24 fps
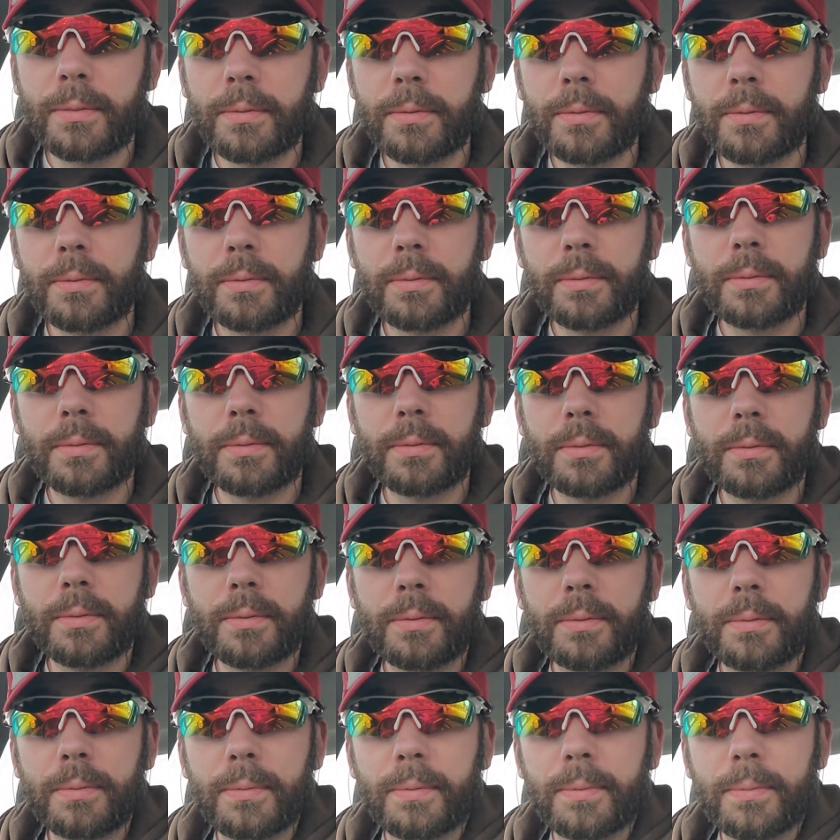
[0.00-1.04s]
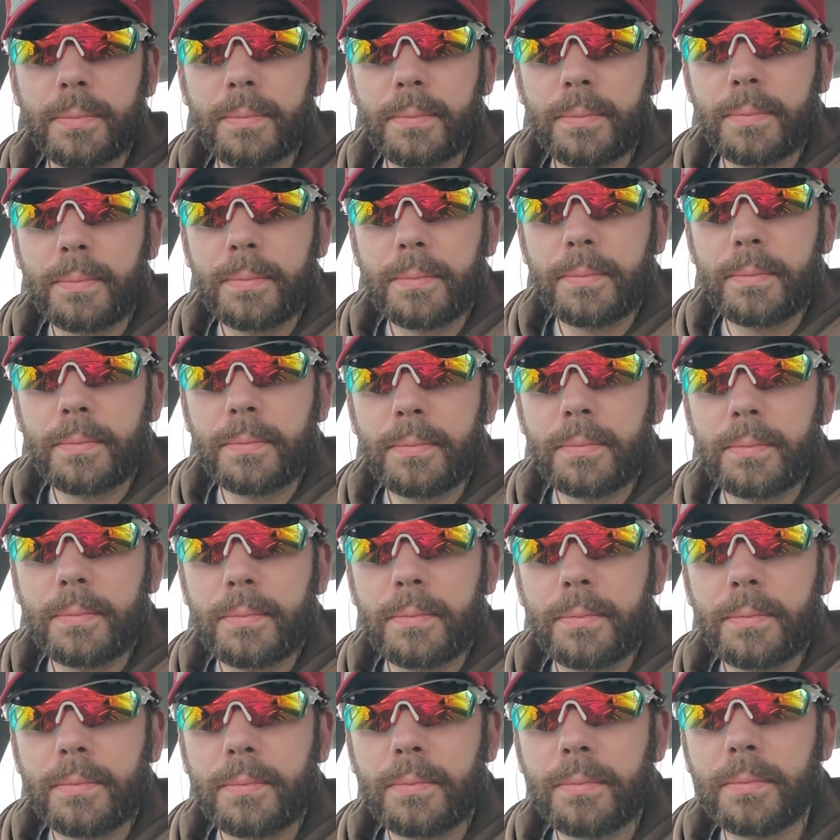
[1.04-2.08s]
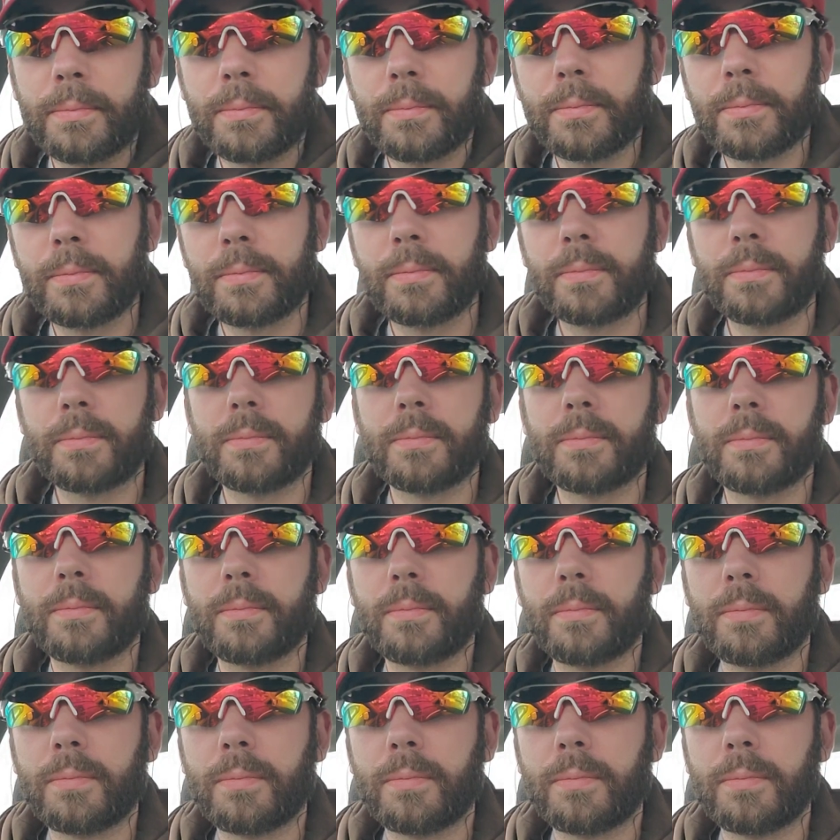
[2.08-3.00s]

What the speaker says: Nothing is said.